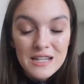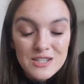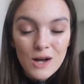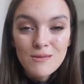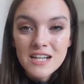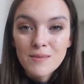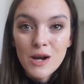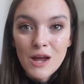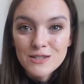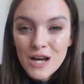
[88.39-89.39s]
please comment down
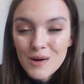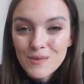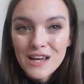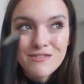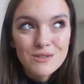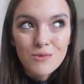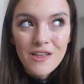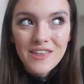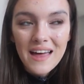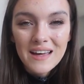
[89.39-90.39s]
below and tell me if it's
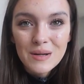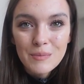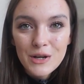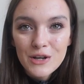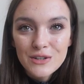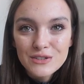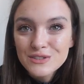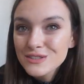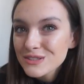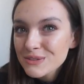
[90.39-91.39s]
worth getting,
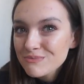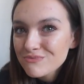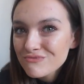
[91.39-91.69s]
because